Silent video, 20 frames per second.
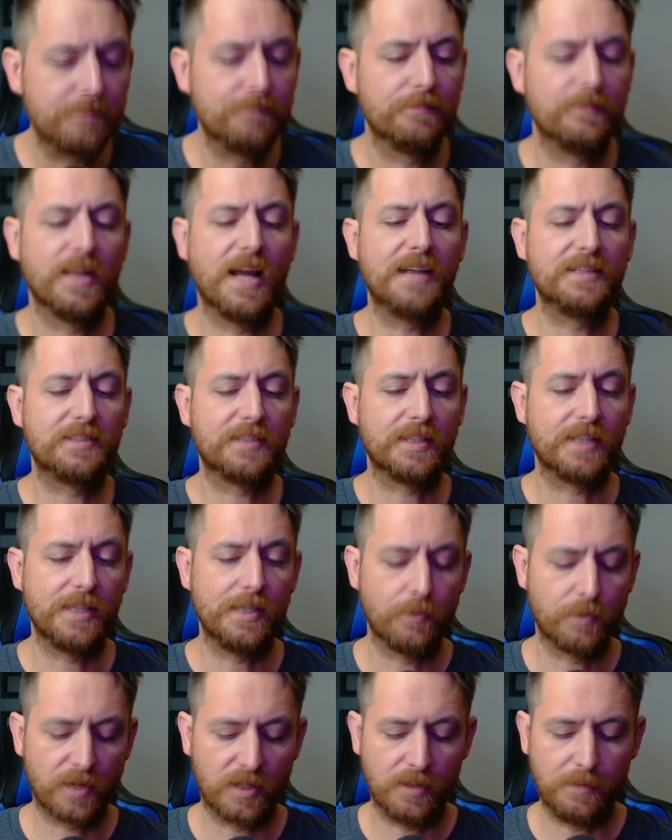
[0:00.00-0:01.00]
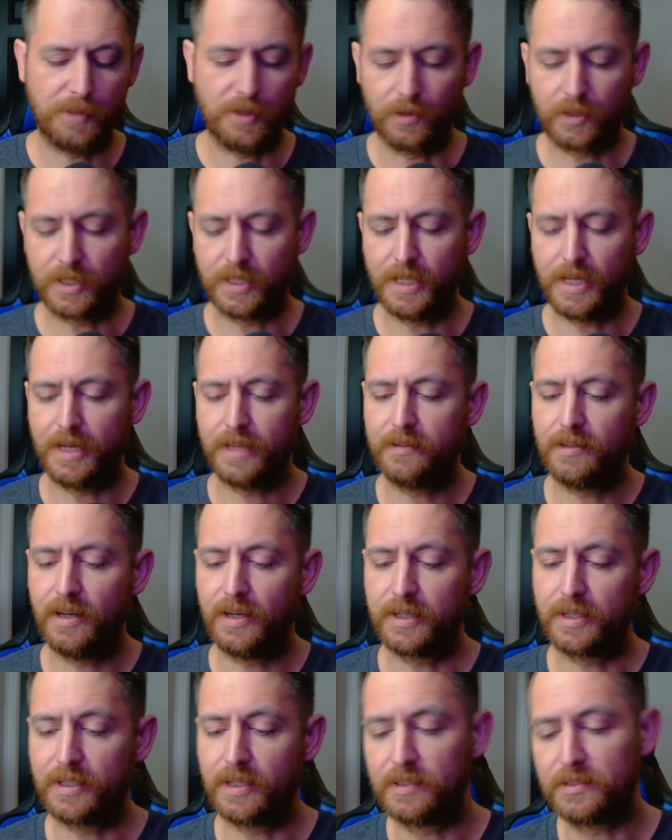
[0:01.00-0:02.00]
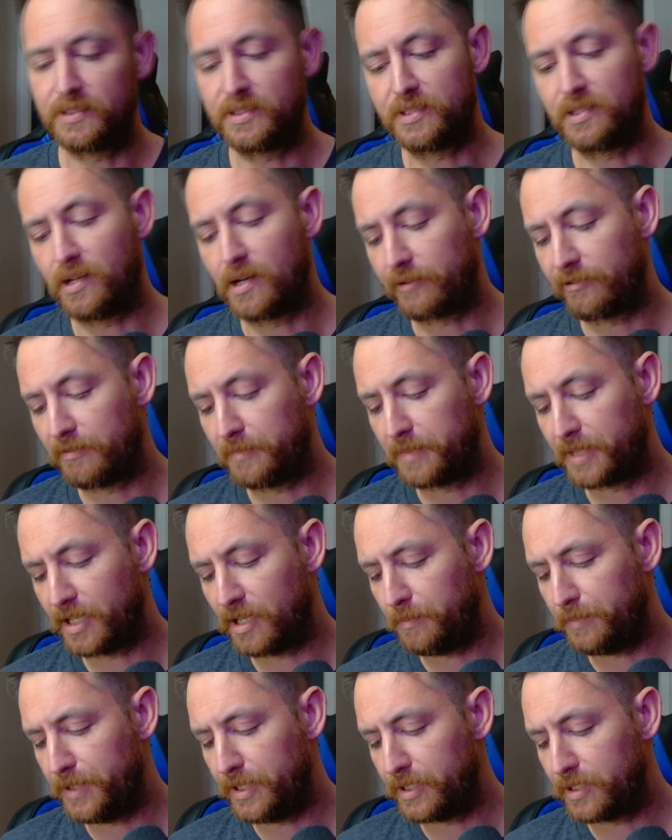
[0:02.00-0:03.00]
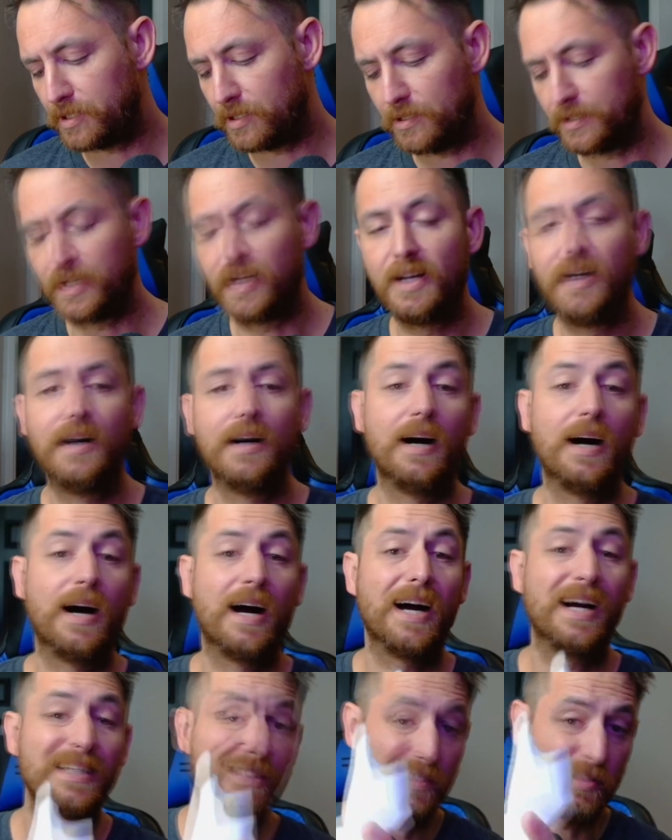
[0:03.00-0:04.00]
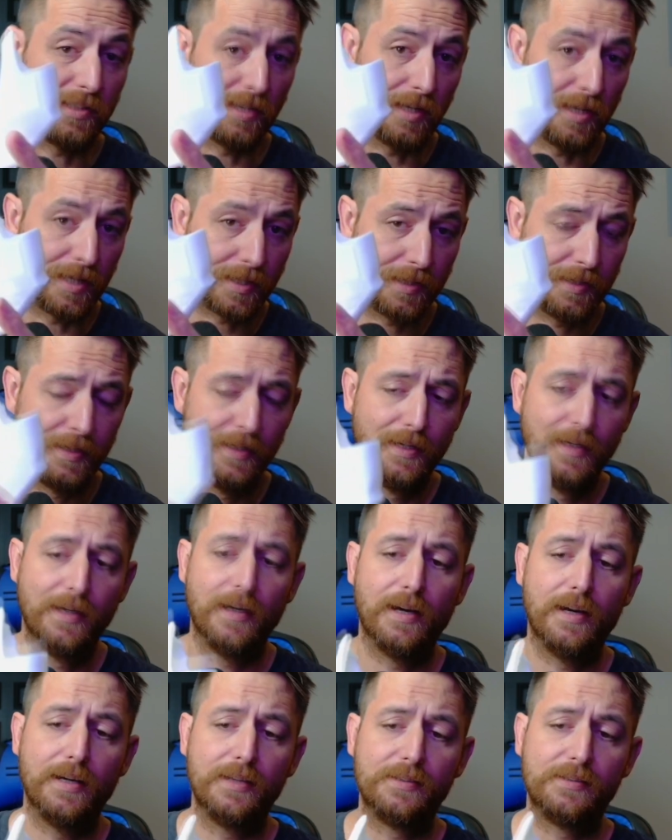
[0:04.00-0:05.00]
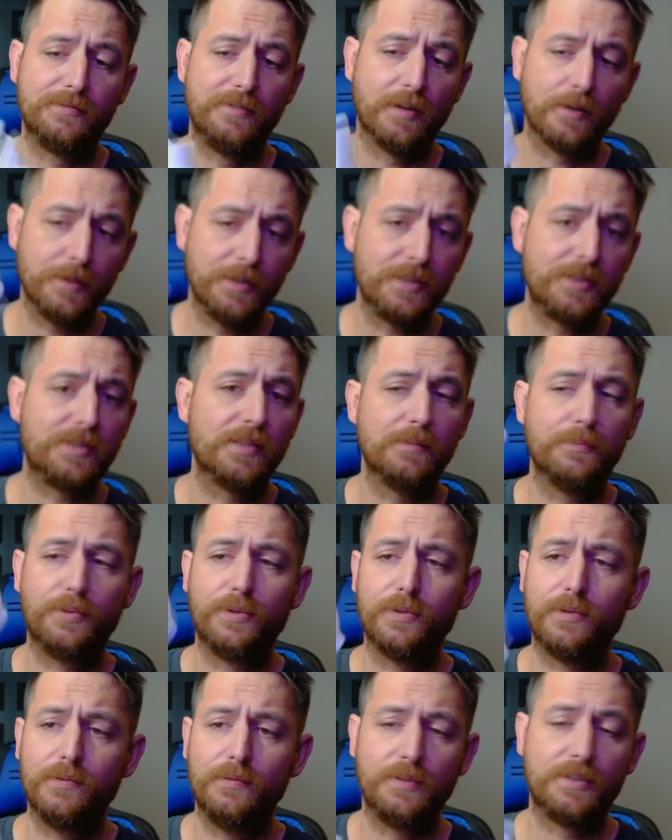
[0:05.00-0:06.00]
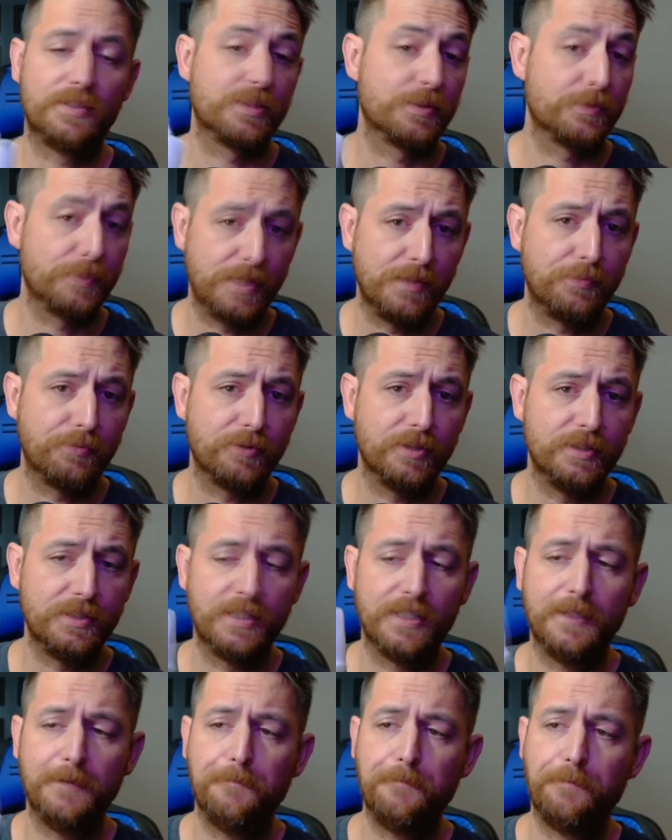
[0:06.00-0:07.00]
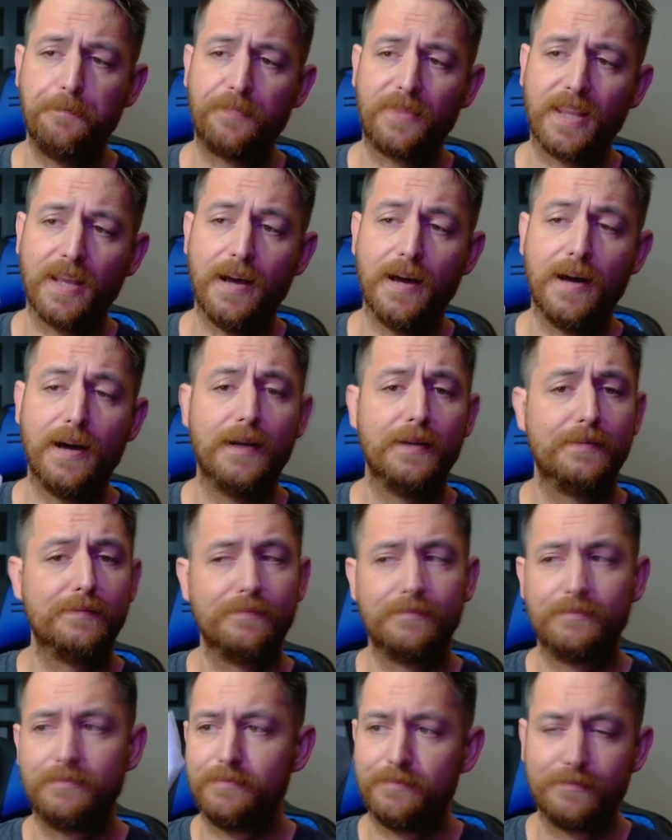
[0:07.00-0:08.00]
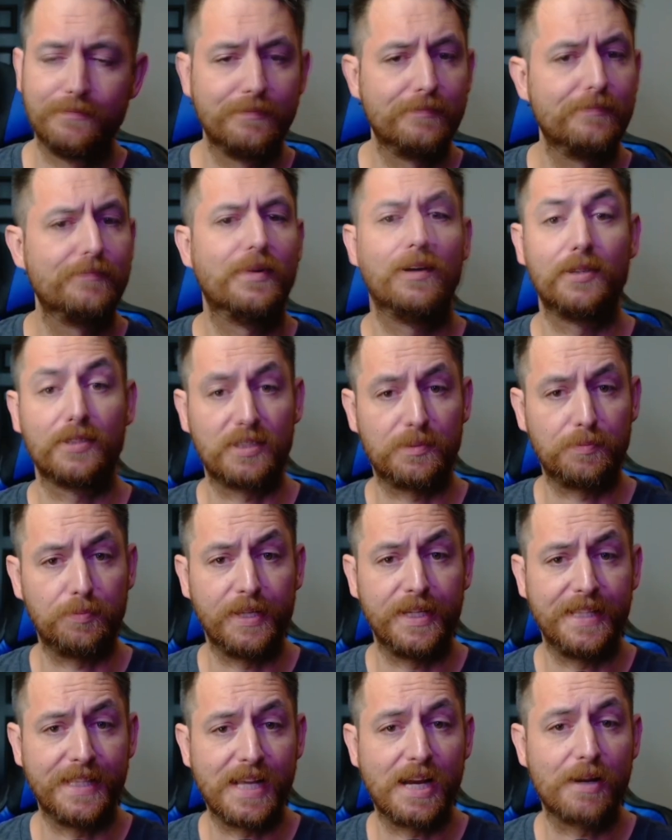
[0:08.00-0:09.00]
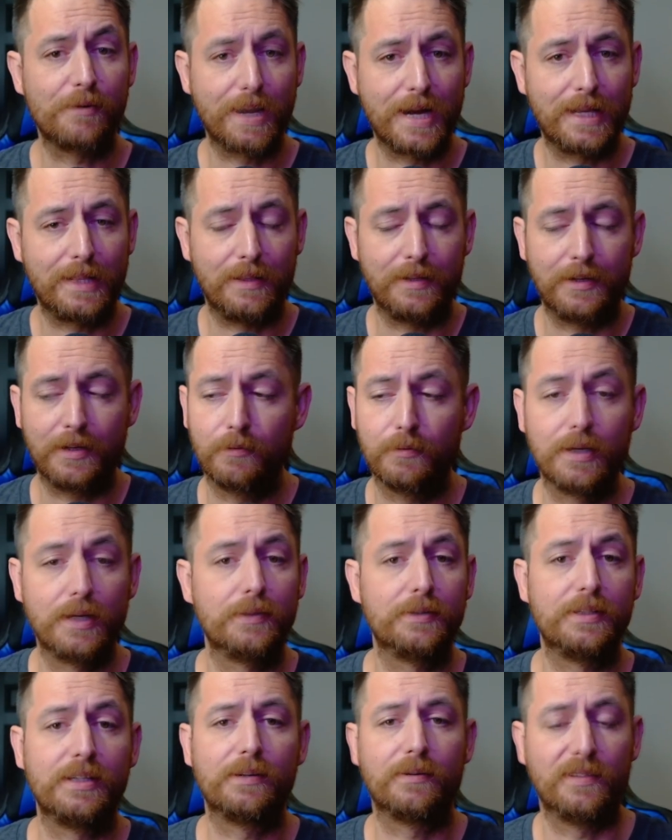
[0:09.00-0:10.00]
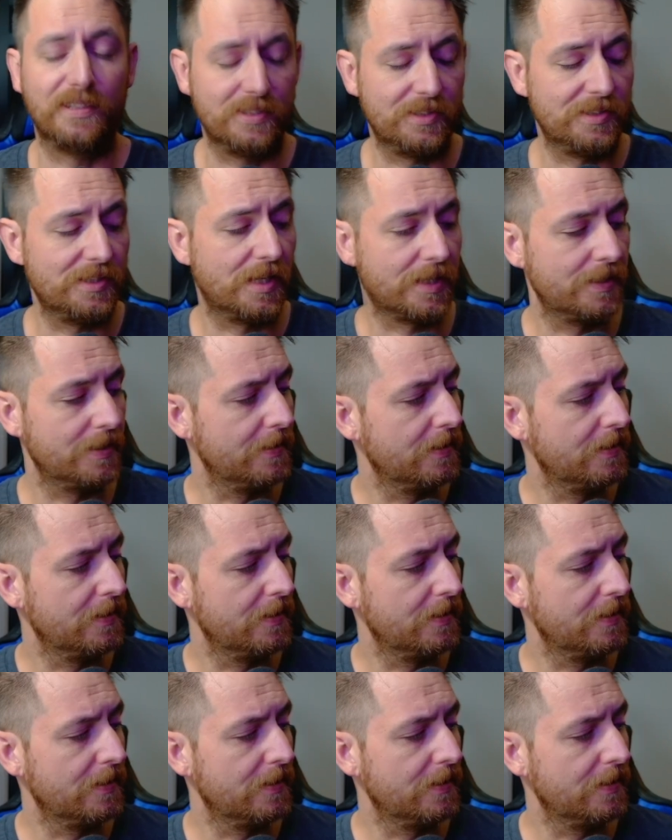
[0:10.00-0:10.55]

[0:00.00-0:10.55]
lastly, we're going to be looking at a Gunstock from a company called iStock. It's very simple. It's 3D printed. I'll explain that rattling around here in a second.